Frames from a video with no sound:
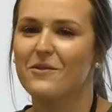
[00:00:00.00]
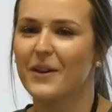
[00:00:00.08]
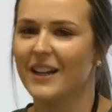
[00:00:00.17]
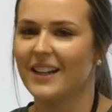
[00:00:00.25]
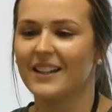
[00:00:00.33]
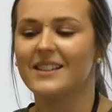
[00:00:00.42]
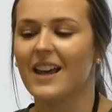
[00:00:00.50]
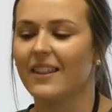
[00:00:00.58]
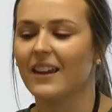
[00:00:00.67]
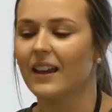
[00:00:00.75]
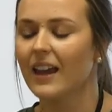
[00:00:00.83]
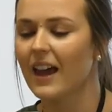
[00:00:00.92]
of winners and
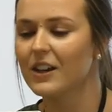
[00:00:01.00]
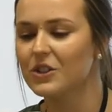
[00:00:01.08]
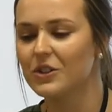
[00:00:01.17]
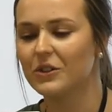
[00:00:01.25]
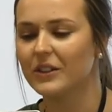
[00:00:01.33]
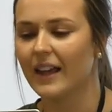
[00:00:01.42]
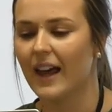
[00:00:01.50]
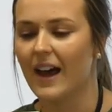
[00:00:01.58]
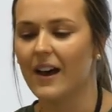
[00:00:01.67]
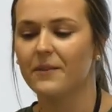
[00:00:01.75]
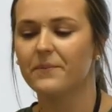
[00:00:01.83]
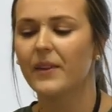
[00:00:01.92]
an occasional
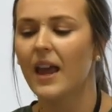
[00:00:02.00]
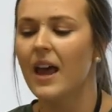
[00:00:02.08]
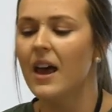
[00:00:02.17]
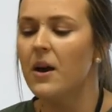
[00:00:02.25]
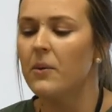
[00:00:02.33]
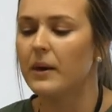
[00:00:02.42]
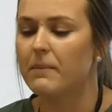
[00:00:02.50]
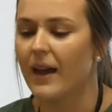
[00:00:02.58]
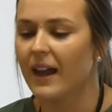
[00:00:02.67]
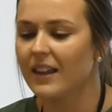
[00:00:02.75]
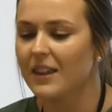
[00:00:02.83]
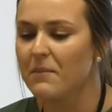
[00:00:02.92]
clown. We
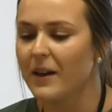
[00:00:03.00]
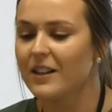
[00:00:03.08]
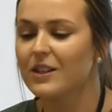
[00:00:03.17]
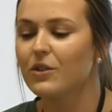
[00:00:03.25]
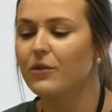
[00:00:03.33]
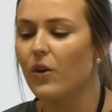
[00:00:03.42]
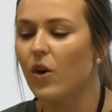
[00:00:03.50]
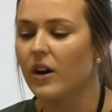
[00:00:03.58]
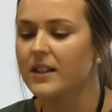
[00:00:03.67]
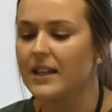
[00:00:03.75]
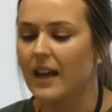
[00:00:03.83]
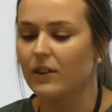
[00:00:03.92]
make the best
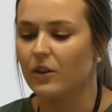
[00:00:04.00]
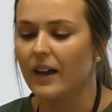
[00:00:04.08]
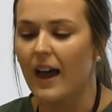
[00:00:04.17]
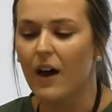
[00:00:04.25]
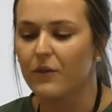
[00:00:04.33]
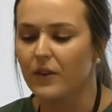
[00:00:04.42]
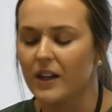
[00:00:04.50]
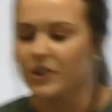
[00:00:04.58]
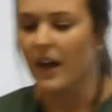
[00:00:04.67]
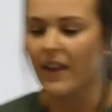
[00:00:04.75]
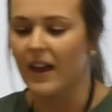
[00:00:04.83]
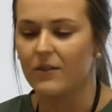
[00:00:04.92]
sports and look out for each
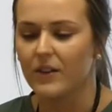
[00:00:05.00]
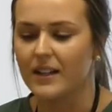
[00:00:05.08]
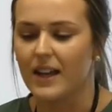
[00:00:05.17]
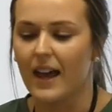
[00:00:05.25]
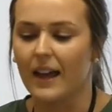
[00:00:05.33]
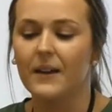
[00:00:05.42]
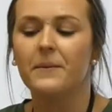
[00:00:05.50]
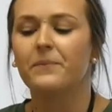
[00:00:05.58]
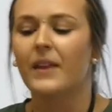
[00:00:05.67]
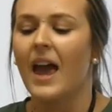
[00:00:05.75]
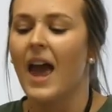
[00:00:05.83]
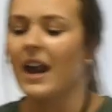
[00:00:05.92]
other every day.
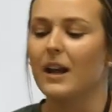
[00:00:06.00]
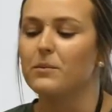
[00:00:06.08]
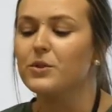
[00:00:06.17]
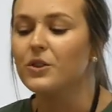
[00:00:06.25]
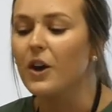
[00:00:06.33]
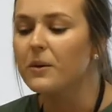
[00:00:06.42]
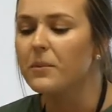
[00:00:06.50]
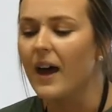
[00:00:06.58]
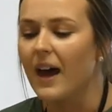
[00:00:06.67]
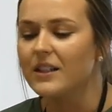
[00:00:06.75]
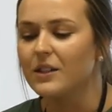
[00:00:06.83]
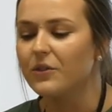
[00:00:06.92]
And I'm so
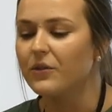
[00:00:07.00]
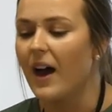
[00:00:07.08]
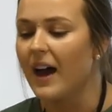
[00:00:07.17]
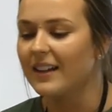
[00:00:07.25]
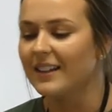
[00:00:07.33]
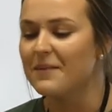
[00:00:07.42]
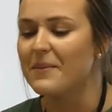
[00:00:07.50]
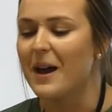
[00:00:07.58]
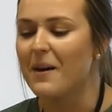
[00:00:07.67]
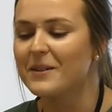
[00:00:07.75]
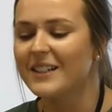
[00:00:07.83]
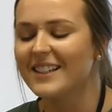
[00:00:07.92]
proud to finally be
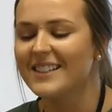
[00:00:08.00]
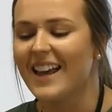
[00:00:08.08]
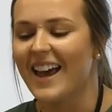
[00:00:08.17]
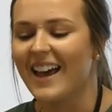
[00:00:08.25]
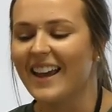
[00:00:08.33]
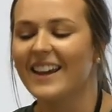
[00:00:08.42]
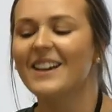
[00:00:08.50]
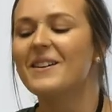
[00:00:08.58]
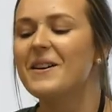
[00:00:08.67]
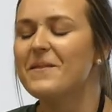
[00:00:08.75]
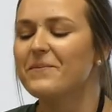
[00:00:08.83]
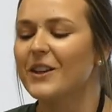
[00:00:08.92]
able to say,
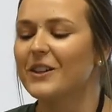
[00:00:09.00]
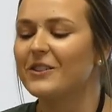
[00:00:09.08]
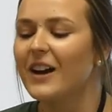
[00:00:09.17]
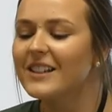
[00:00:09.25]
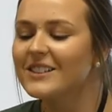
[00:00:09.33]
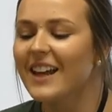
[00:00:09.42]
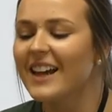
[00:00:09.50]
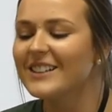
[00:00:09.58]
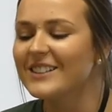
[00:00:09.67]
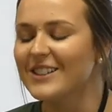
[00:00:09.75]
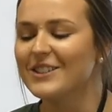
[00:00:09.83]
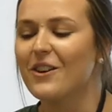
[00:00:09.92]

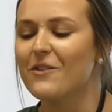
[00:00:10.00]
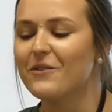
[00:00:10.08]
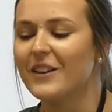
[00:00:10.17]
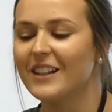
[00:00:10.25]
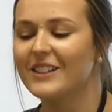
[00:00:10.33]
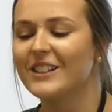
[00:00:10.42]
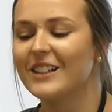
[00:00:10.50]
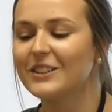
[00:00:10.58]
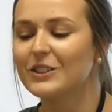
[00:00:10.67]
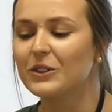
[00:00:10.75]
congratulations on finishing